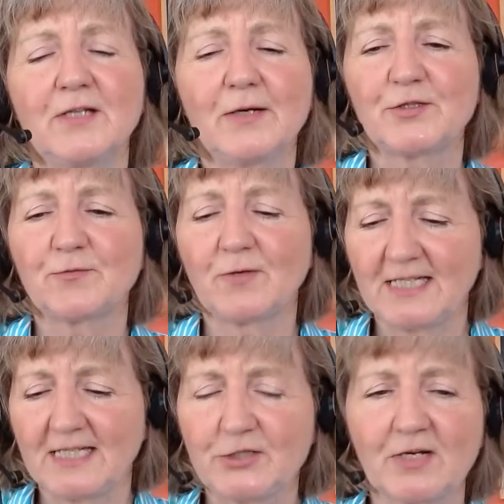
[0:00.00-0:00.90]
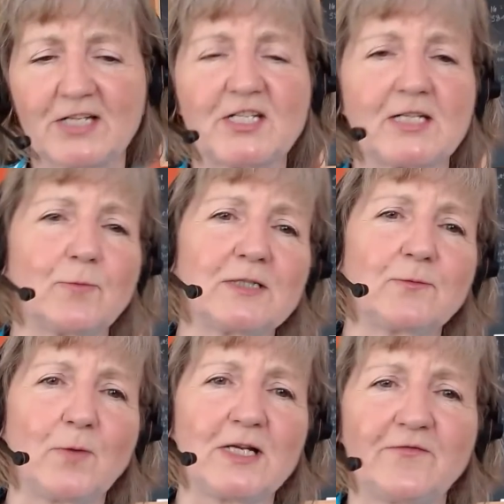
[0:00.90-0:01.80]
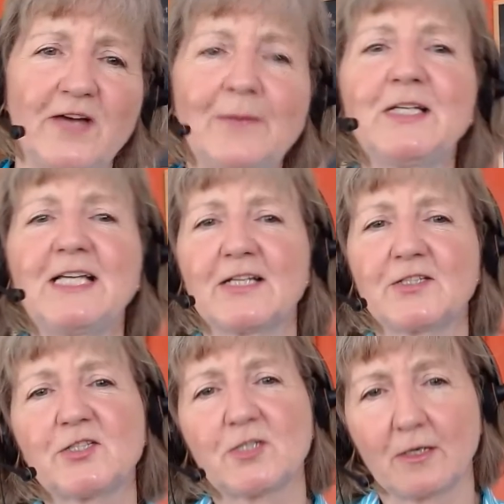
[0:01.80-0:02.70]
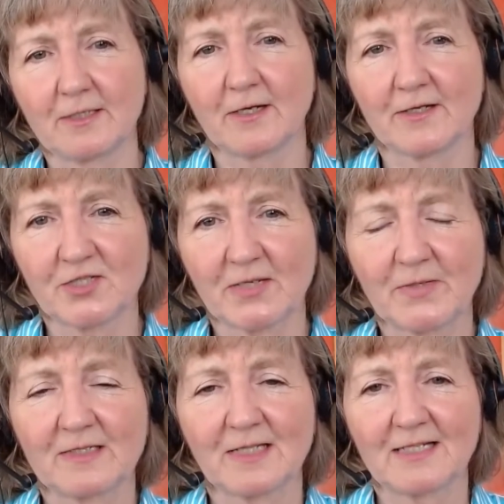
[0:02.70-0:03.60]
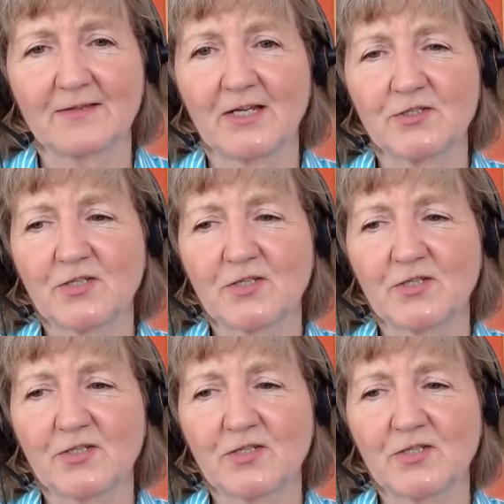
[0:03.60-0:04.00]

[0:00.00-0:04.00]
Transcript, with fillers: You know, it's really interesting. When when a family gets started on something like this,